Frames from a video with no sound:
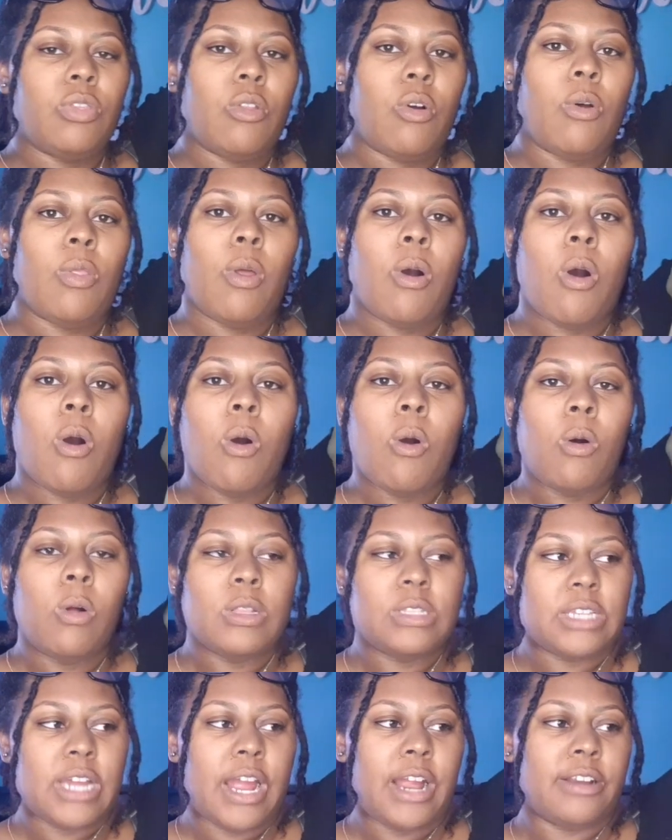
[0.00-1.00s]
on the whole
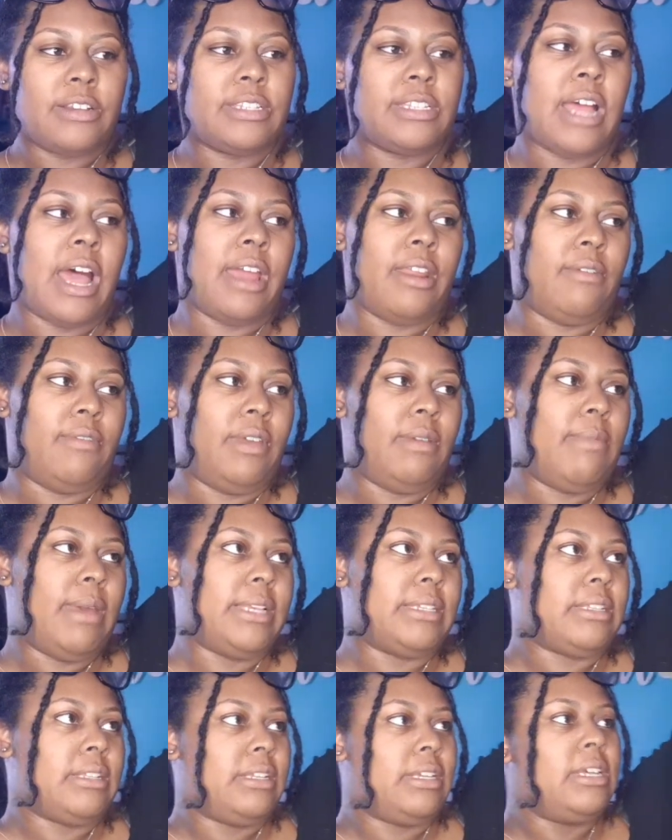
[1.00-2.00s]
entire side of it,
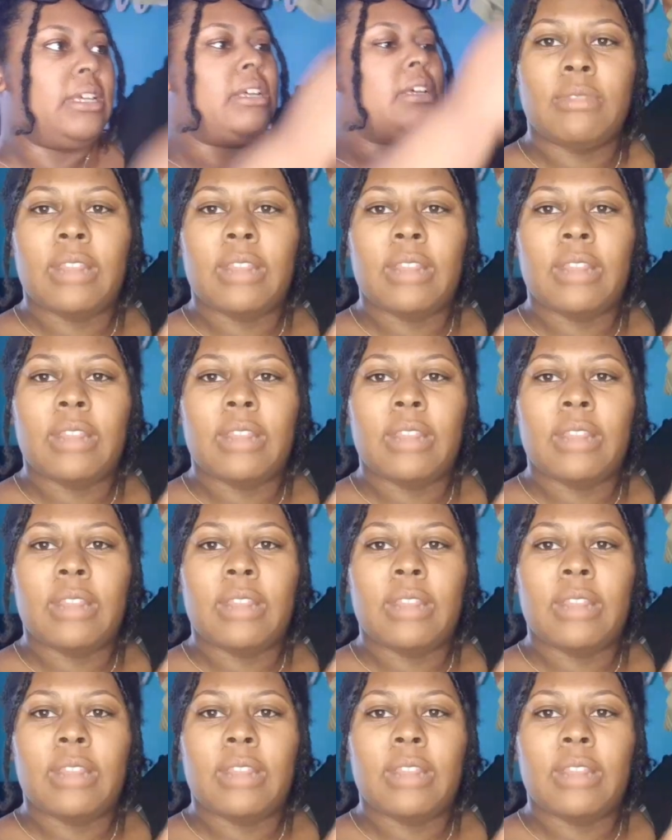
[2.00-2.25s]
basically.